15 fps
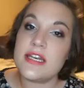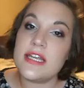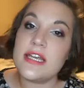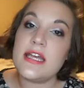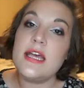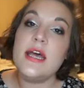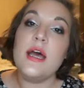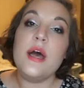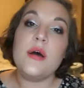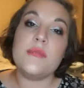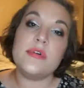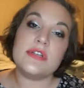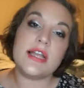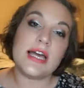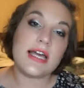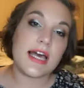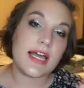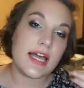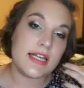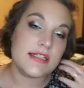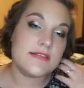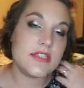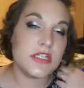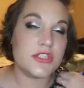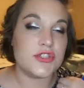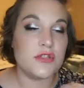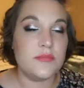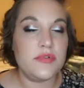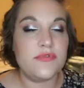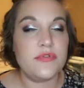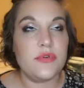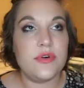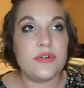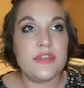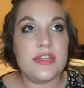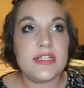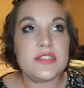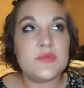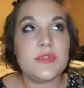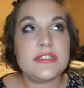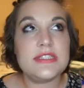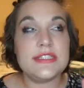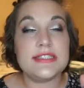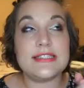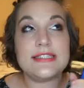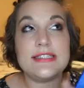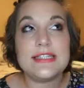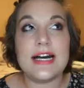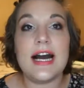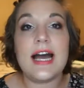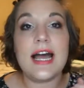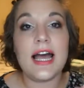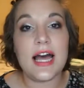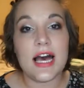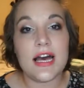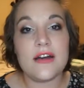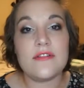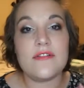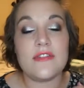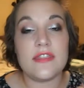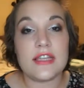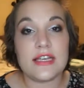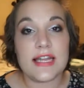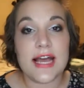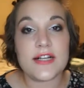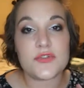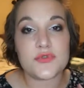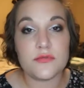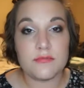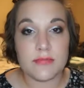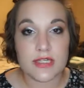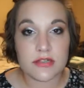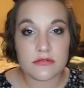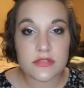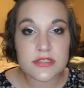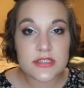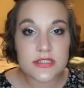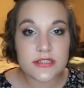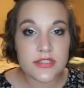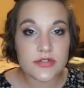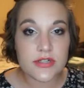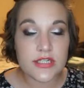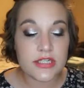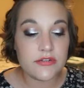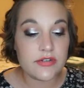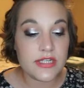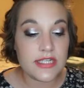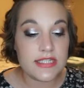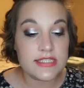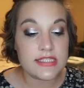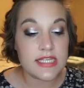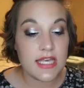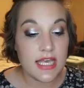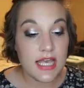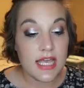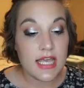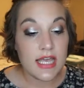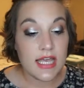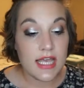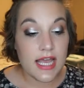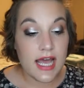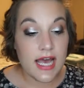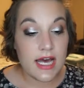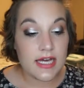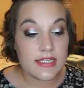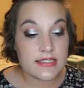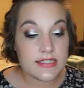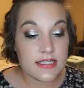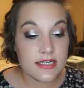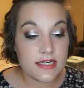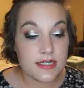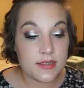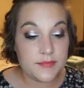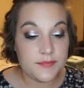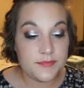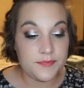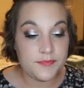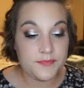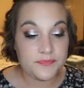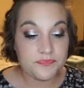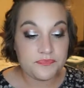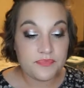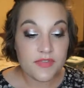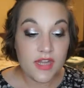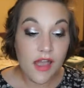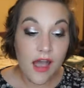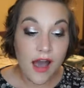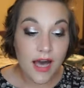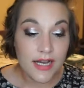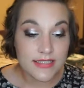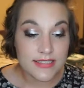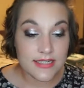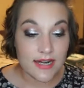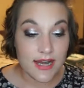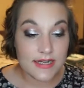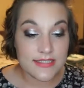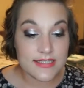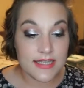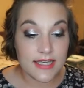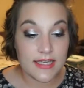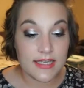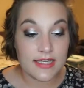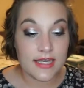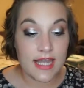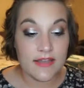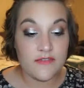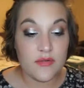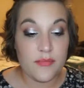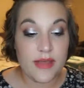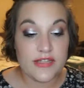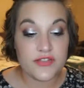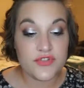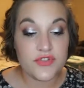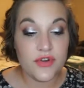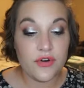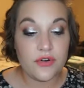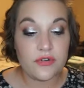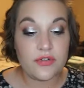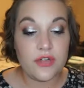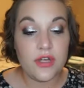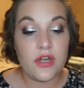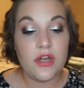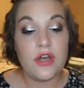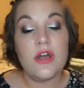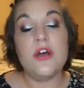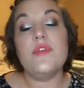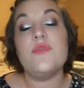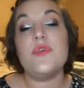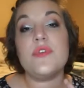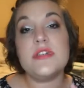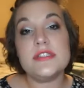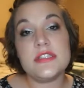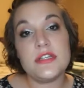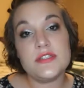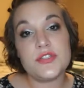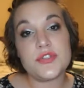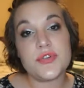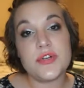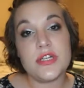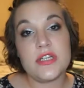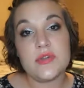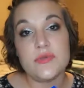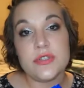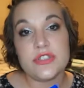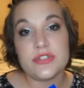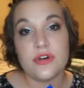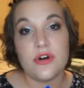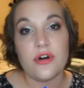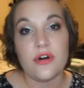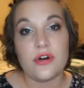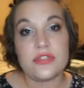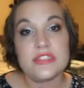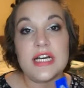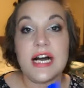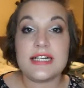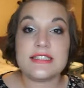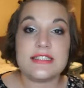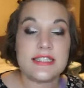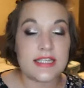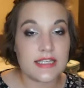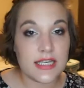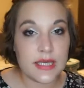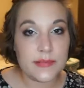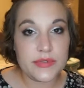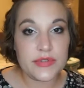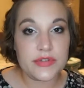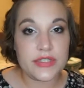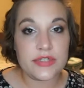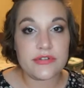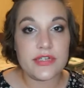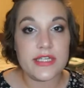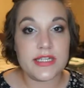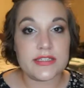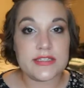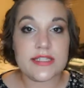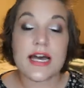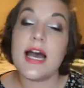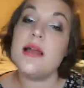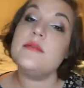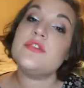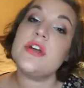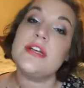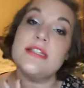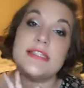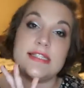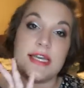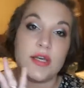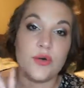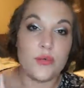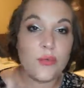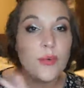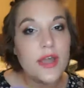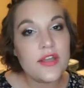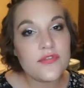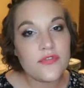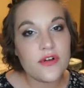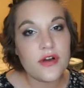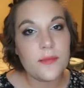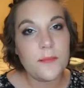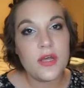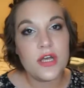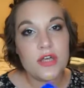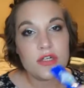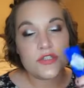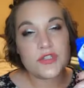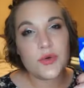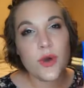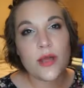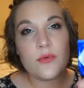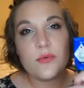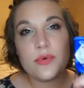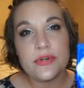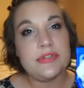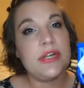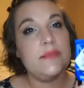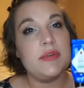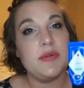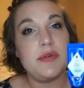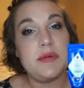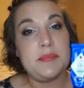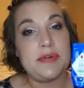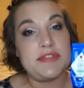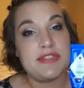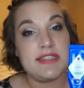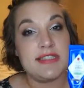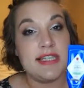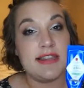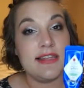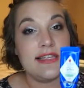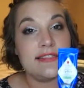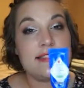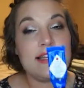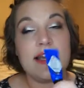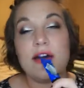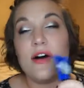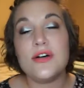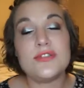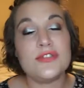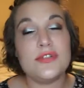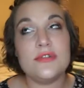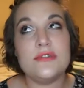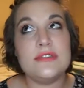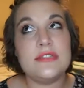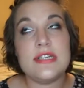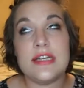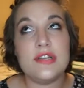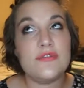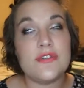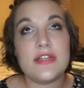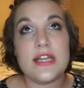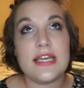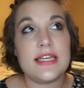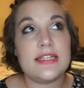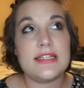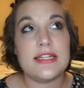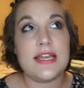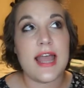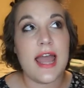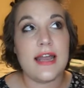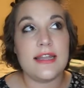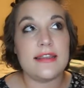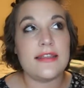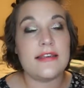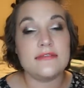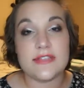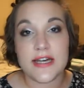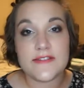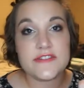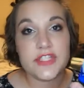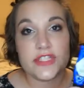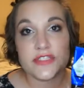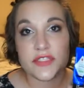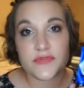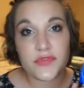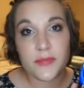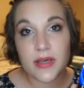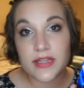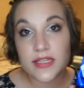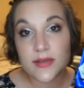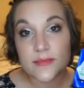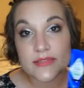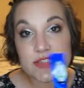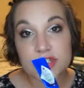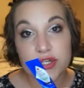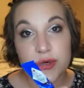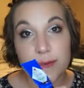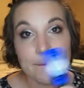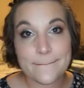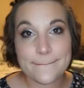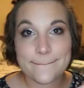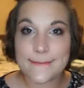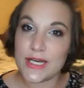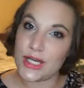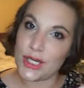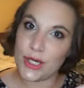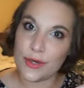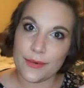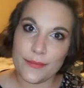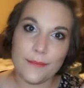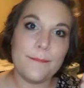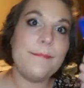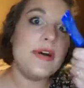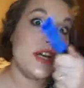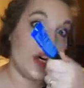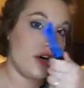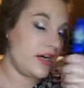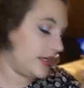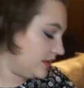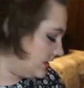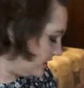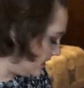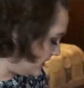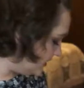in it, but like I kind of touched on before, this one does not have the natural mineral sunscreen ingredients. It has octinoxate and avobenzone for the sunscreen, which are toxic chemical ingredients that I'm trying to stay away from, so I will not be repurchasing this. I also didn't feel like it did anything life-changing for my lips, so no, but gone.